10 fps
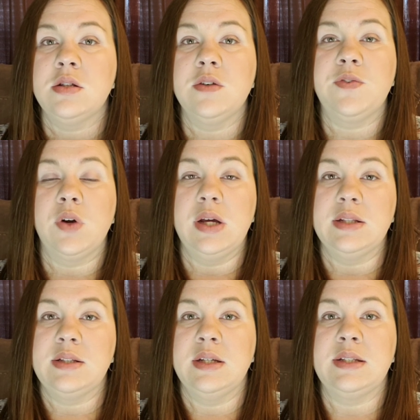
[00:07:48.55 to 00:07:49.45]
So for
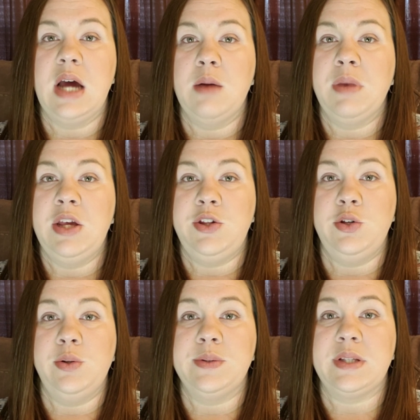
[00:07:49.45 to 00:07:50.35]
instance, I may
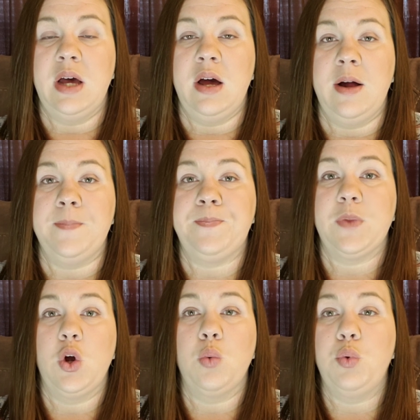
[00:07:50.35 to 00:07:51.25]
use
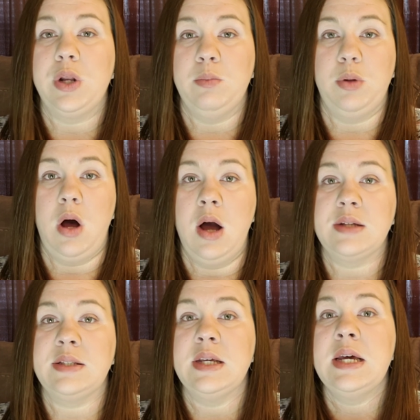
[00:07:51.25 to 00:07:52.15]
um, her wooden
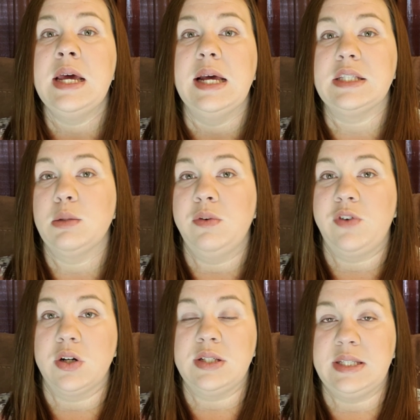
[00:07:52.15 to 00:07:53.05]
blocks and some
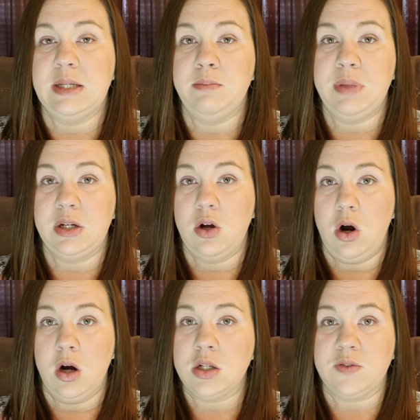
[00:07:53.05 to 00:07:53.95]
of our stem bin
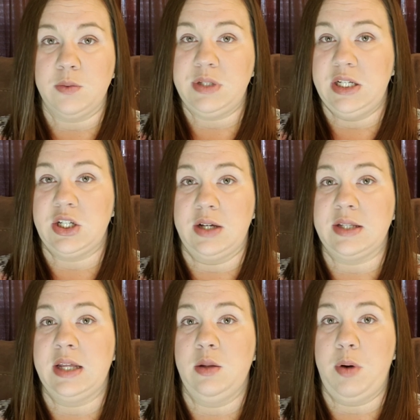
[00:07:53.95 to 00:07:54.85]
cards from Teach
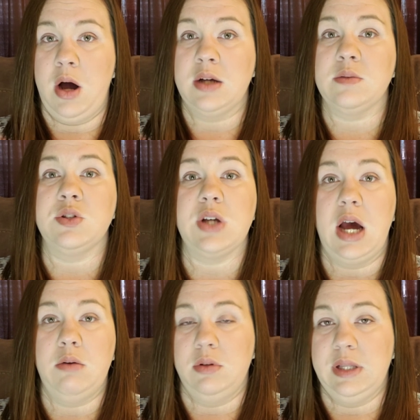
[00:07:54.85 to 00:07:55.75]
Outside the Box, which
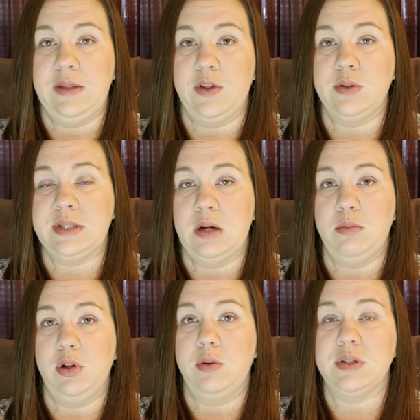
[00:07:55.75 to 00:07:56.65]
I will link those
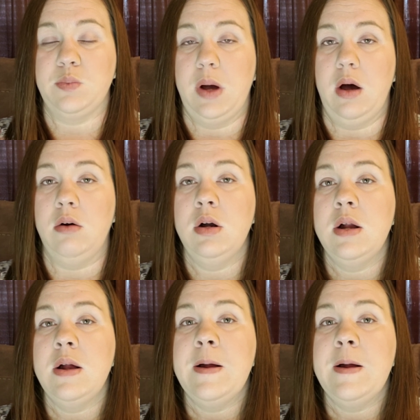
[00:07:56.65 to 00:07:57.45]
down below as well.